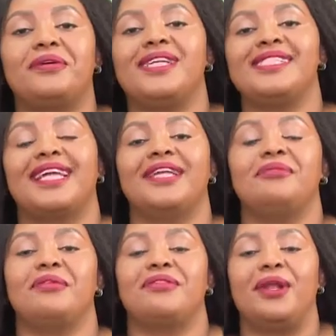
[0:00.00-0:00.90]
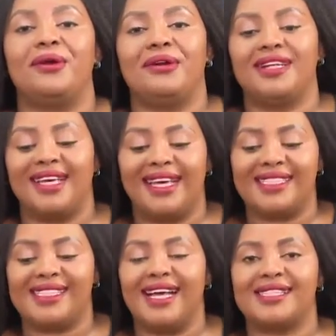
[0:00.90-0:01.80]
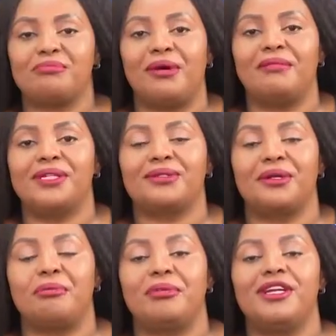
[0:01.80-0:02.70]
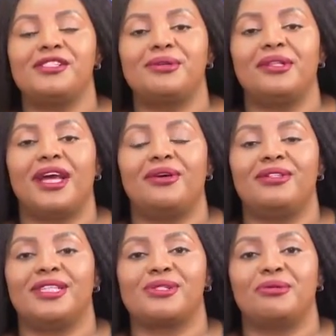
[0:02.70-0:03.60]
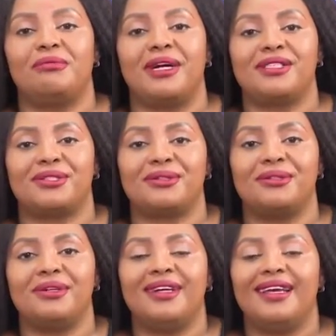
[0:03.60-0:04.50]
Praise the name of the Lord. It's that moment when we bring to you the Gorgeous Woman Show.